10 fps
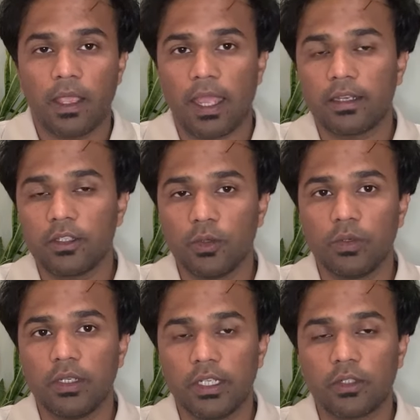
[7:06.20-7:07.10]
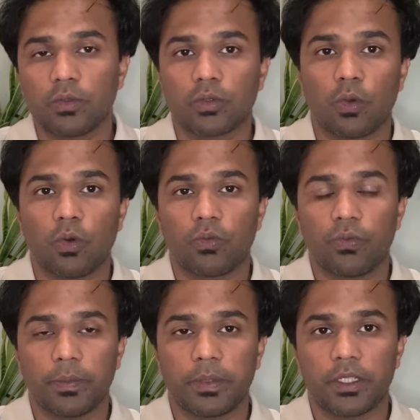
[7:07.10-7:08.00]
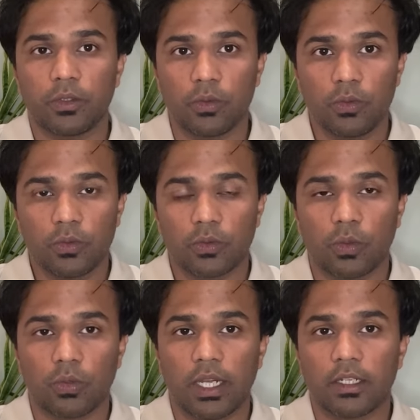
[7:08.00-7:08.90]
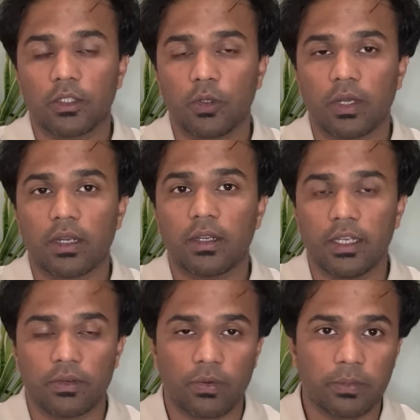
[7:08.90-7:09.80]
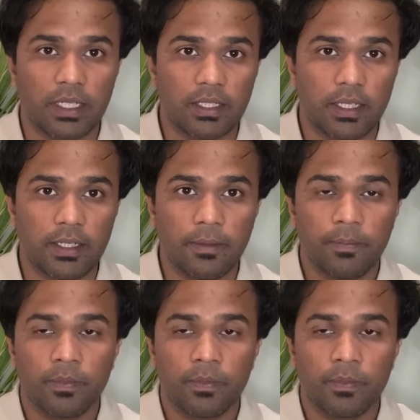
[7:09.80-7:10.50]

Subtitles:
and you need to score 52 so that you are clear from the theory.